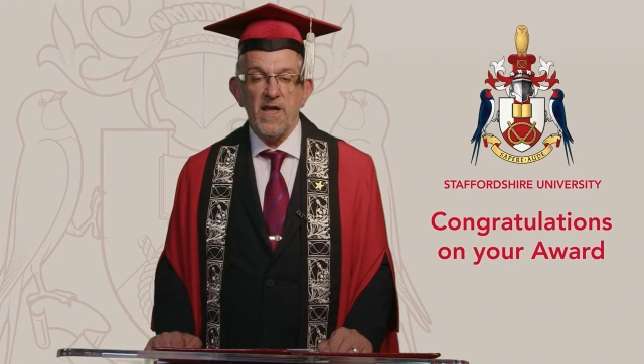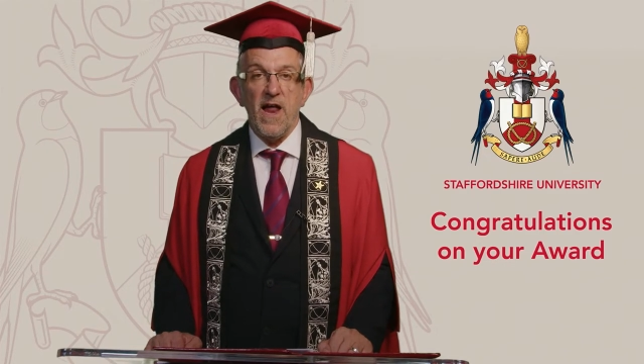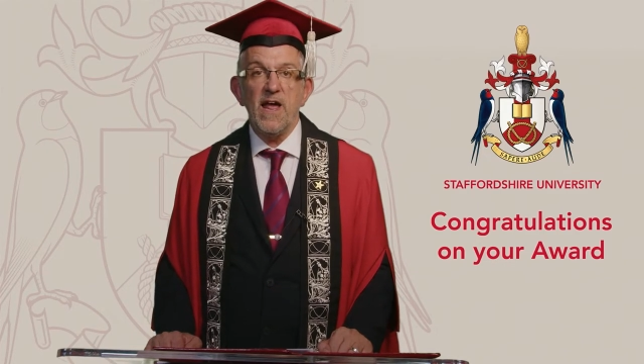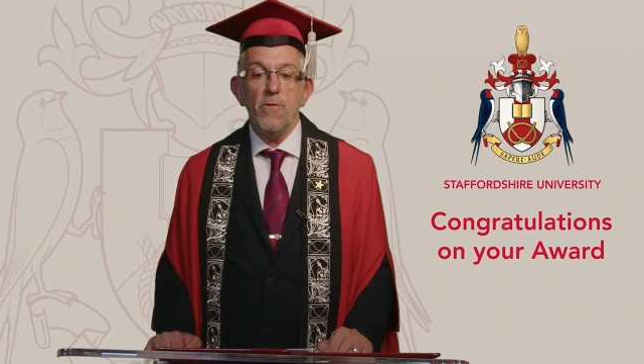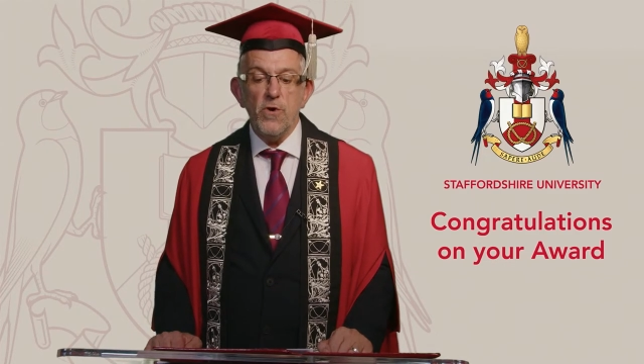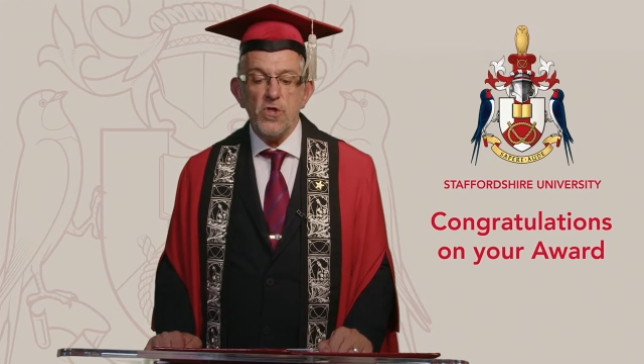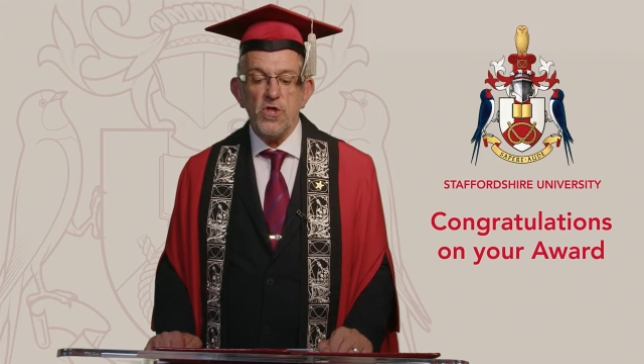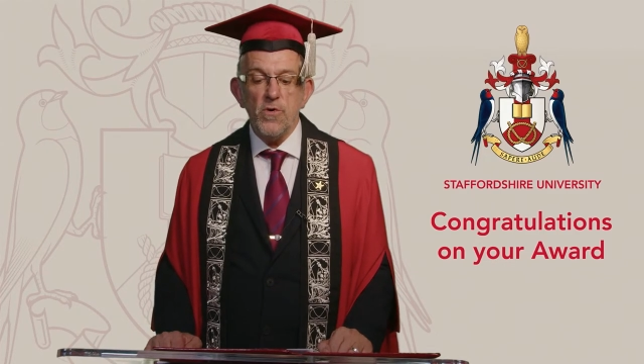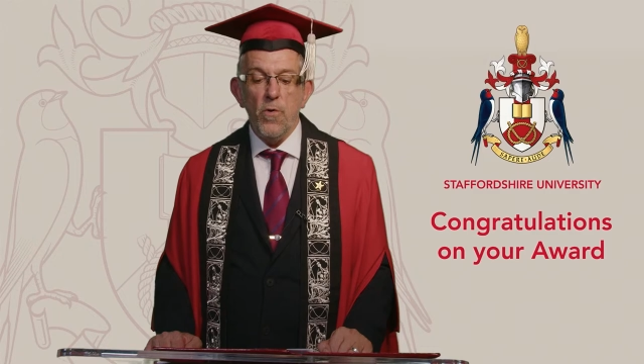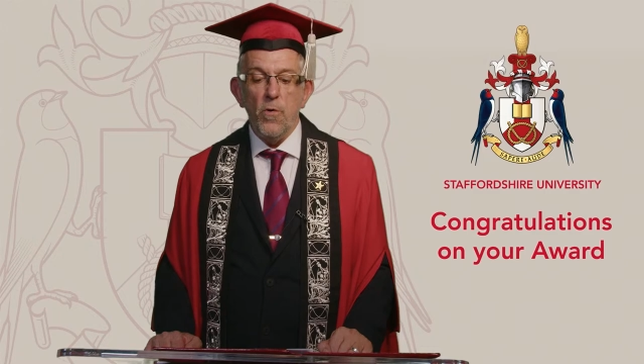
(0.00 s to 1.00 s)
and I wish
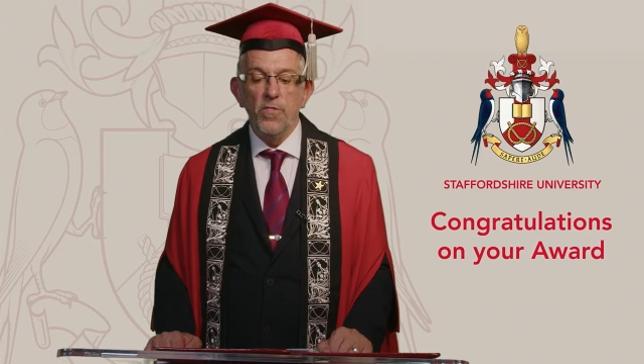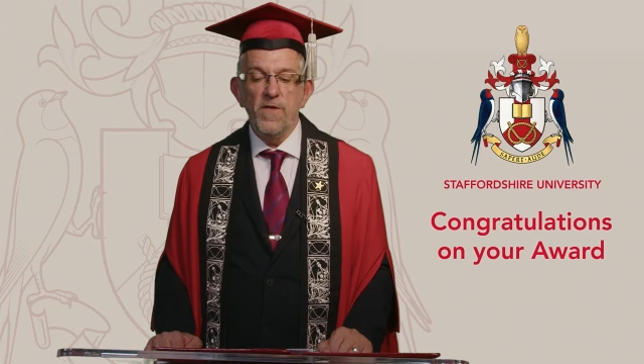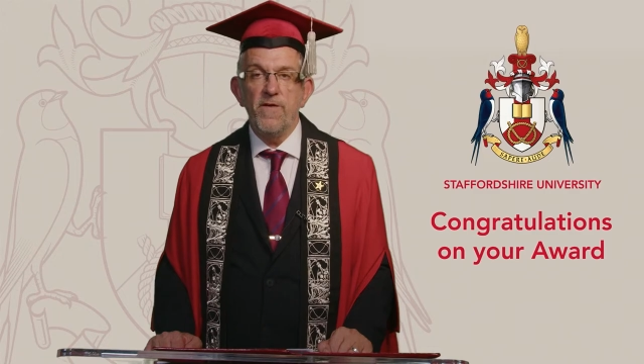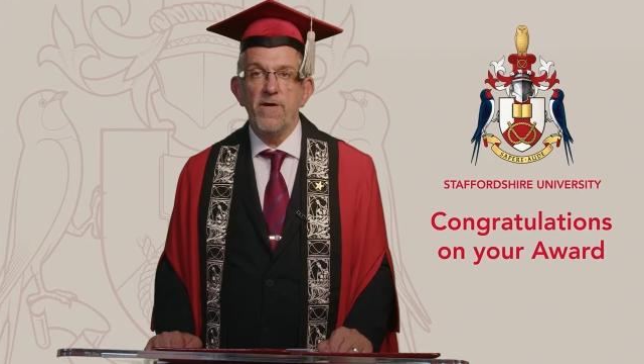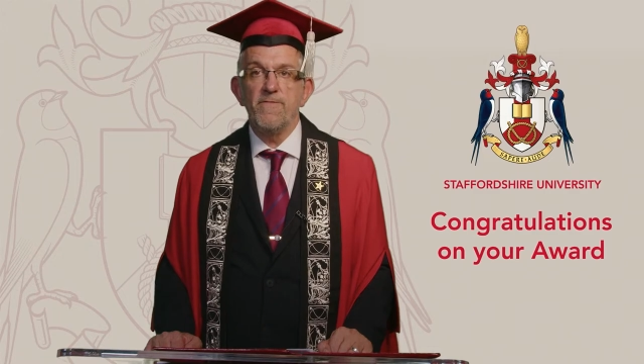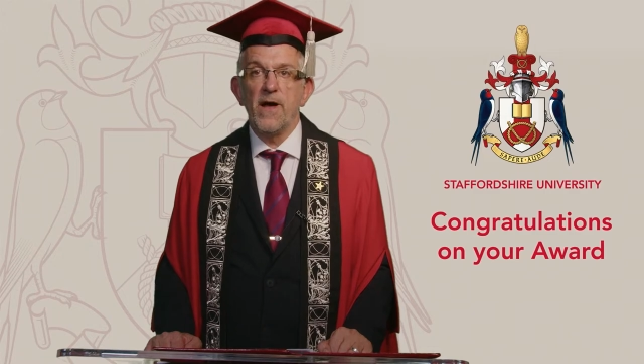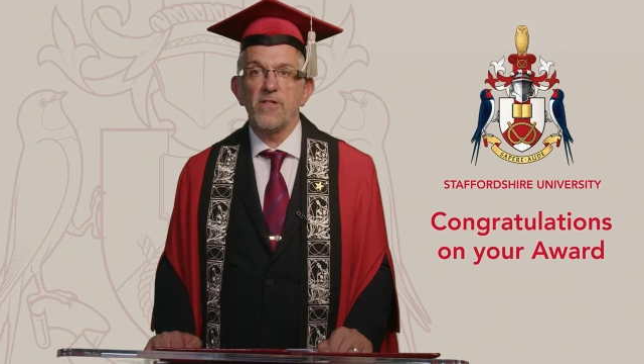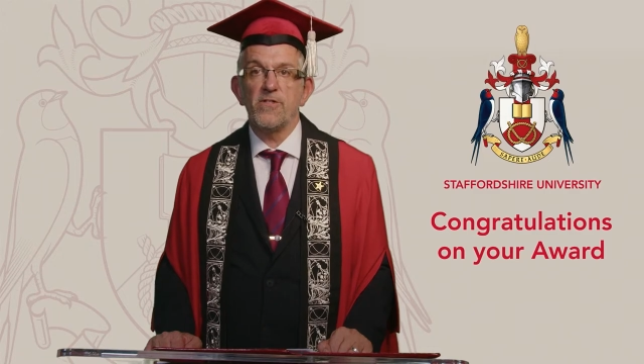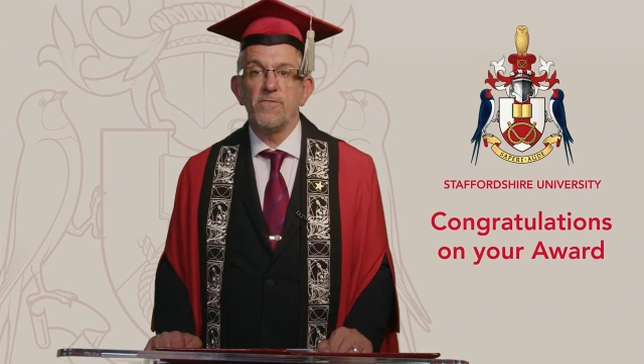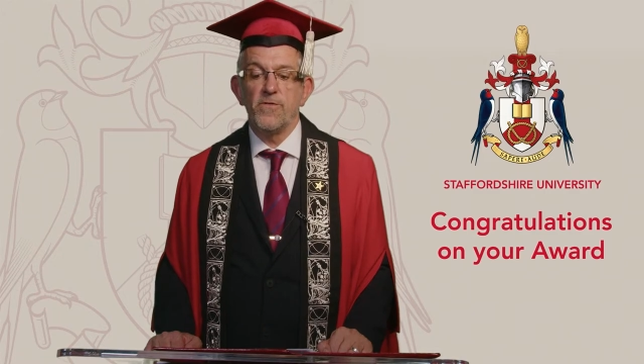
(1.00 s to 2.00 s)
you all the very
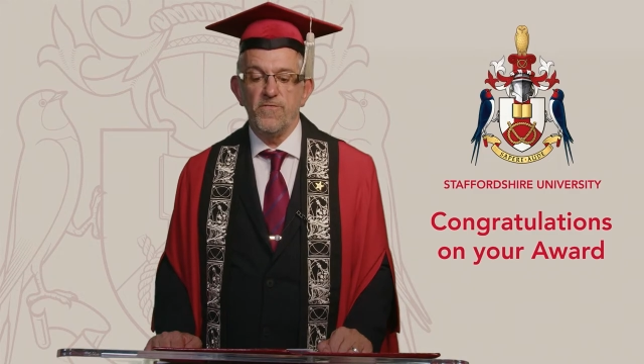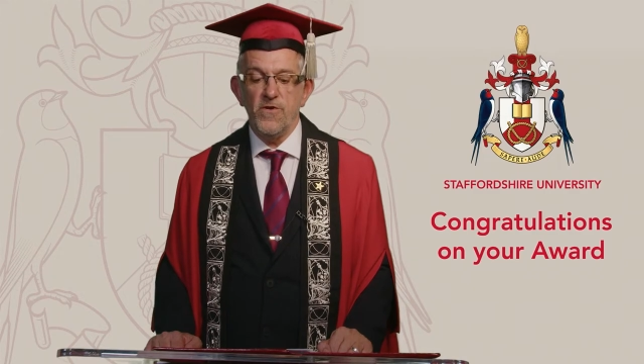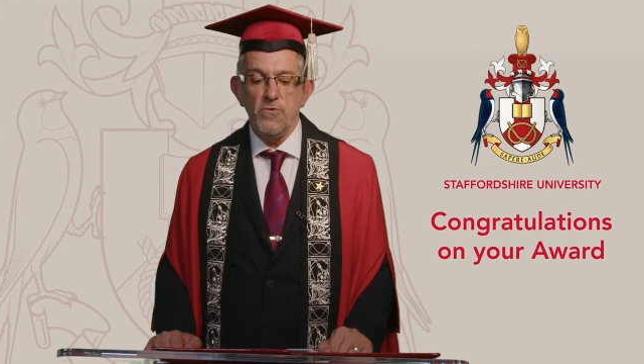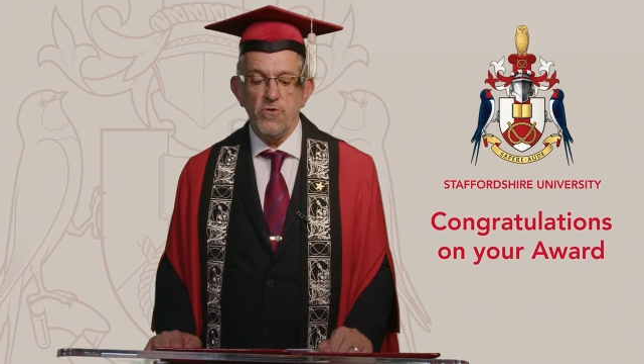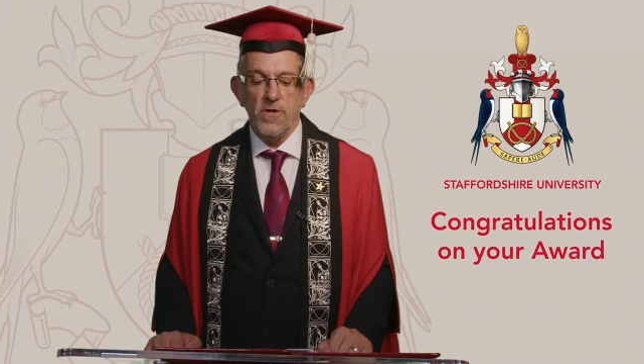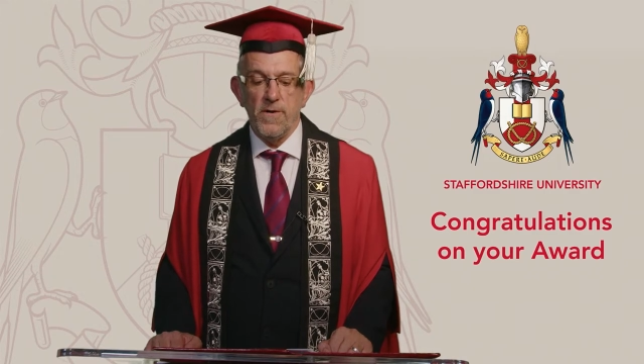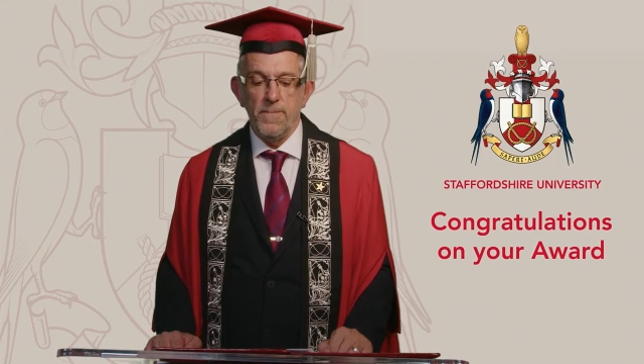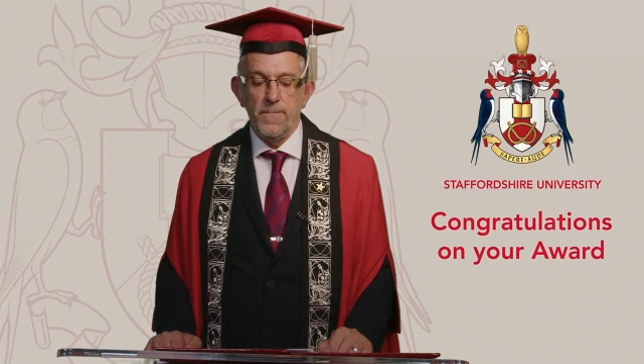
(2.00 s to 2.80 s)
best for the future.